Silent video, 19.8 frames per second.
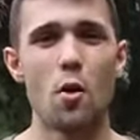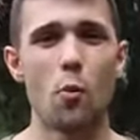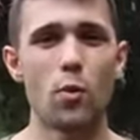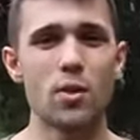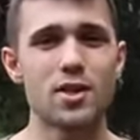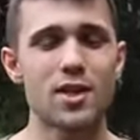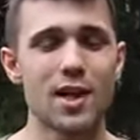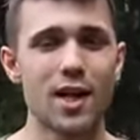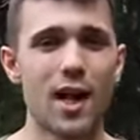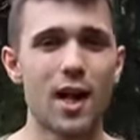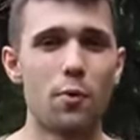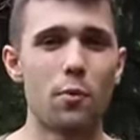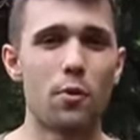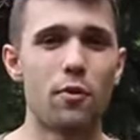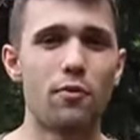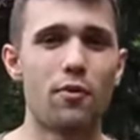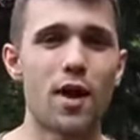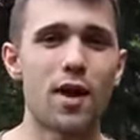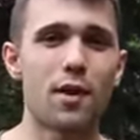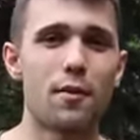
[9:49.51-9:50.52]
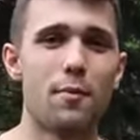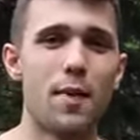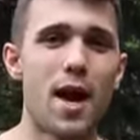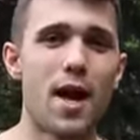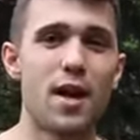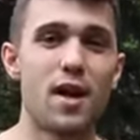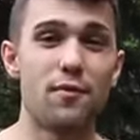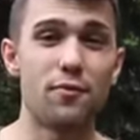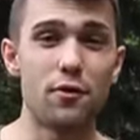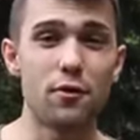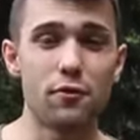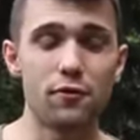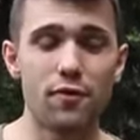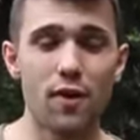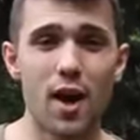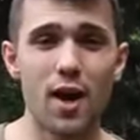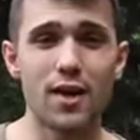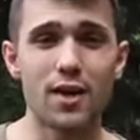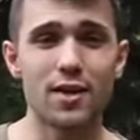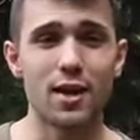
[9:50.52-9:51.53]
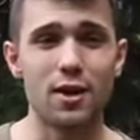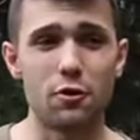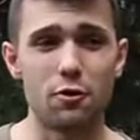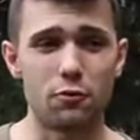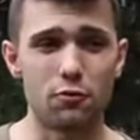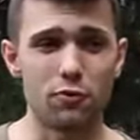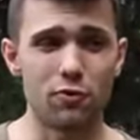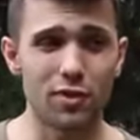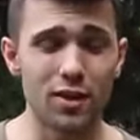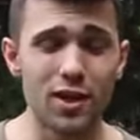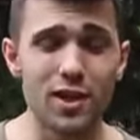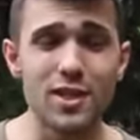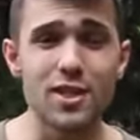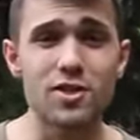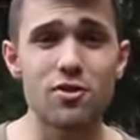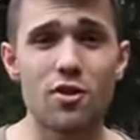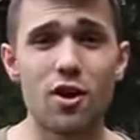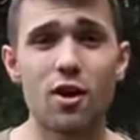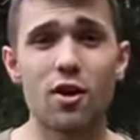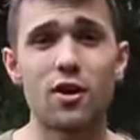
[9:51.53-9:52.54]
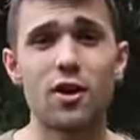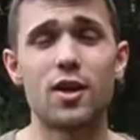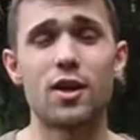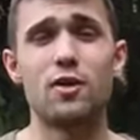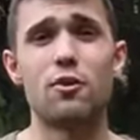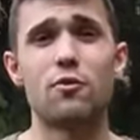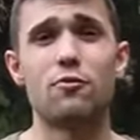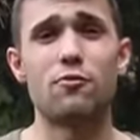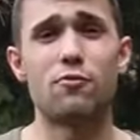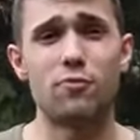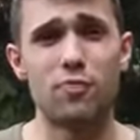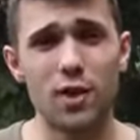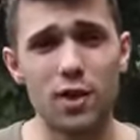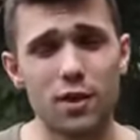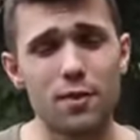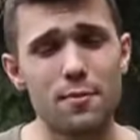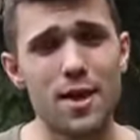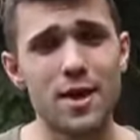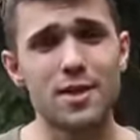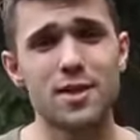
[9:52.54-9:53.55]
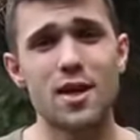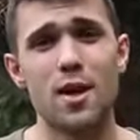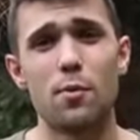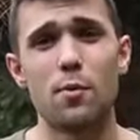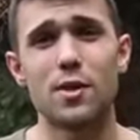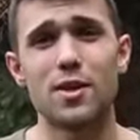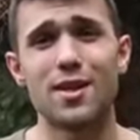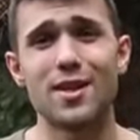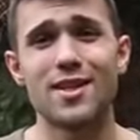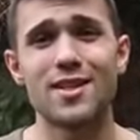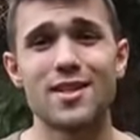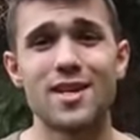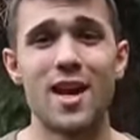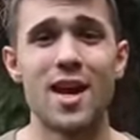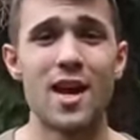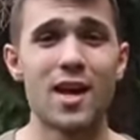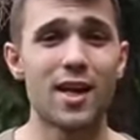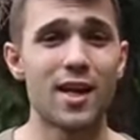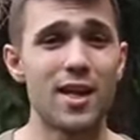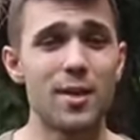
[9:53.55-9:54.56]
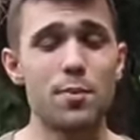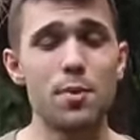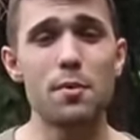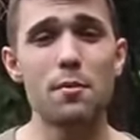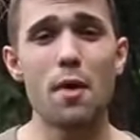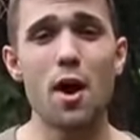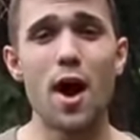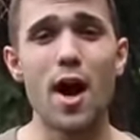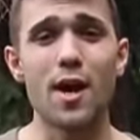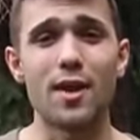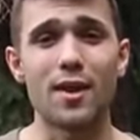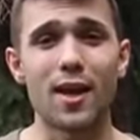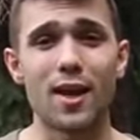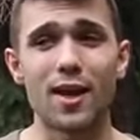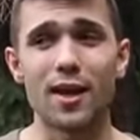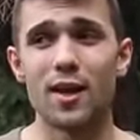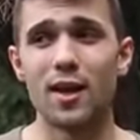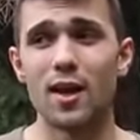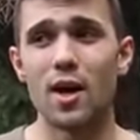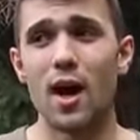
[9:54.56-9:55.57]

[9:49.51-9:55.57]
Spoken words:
Once again, I want to recommend, if you're finding that you're really struggling and you're really messed up with this, keep in mind, like,